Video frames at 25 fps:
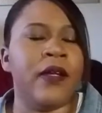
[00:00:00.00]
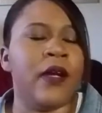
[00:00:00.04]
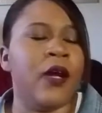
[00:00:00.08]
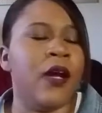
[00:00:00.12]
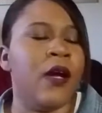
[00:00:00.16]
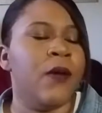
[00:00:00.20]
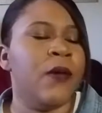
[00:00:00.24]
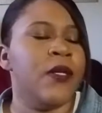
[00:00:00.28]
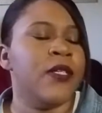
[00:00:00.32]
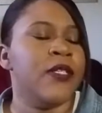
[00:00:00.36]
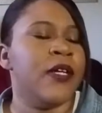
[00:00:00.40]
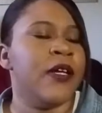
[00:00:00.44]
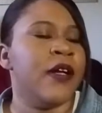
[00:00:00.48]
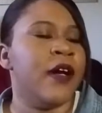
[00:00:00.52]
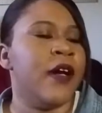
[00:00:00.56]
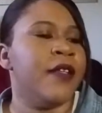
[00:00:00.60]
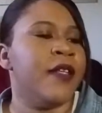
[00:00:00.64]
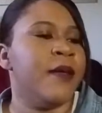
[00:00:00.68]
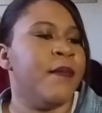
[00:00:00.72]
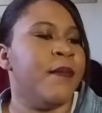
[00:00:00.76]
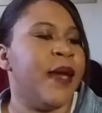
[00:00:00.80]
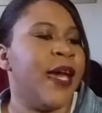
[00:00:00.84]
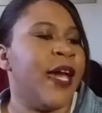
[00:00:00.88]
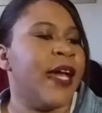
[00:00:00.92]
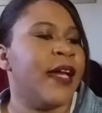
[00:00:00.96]
I always look
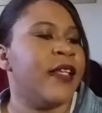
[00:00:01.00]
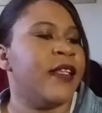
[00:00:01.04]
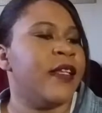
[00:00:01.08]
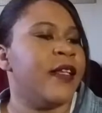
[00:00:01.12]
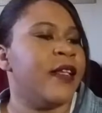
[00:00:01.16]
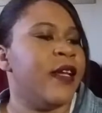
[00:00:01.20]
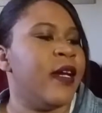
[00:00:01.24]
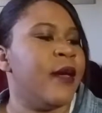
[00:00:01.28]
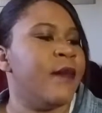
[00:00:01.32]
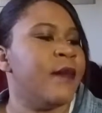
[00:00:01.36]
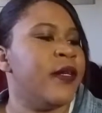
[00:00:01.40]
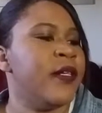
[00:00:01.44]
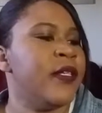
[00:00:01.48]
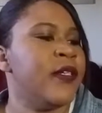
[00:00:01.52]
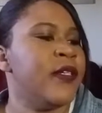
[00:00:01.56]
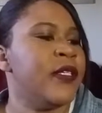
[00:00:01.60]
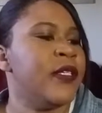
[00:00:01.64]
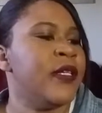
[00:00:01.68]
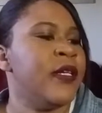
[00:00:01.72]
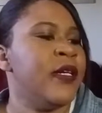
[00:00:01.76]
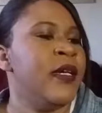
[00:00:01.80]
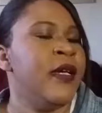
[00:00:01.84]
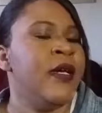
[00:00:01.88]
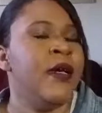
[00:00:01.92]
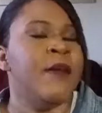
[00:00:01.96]
on the back at the
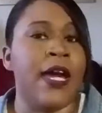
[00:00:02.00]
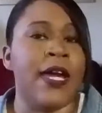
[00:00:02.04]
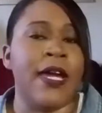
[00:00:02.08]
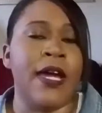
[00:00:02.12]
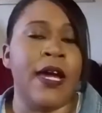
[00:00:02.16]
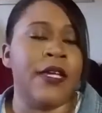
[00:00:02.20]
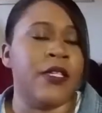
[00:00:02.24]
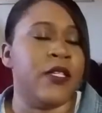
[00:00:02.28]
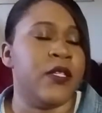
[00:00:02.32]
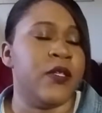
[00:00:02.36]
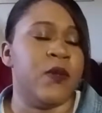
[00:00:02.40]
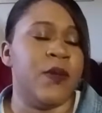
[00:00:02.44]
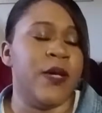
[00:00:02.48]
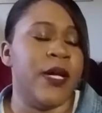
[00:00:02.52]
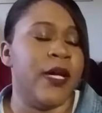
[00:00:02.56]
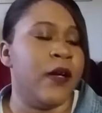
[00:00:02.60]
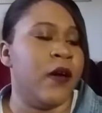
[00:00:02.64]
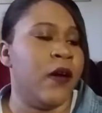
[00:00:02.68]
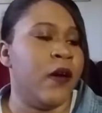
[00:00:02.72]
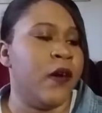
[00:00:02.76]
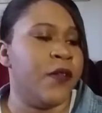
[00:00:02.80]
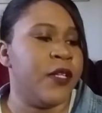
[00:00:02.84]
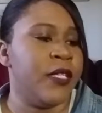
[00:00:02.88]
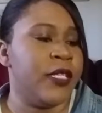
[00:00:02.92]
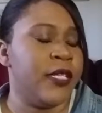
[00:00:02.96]
numbers. I
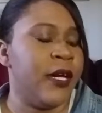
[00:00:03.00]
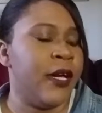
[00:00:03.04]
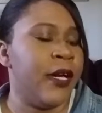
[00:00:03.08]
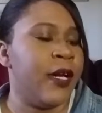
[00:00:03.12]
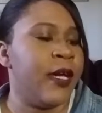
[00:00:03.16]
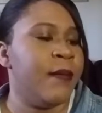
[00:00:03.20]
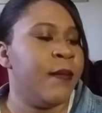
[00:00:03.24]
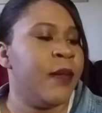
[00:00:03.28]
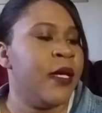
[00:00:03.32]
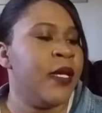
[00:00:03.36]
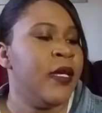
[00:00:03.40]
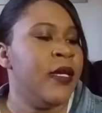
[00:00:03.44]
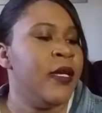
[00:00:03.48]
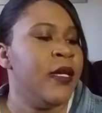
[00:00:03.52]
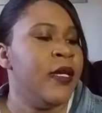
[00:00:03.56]
sweat all the time.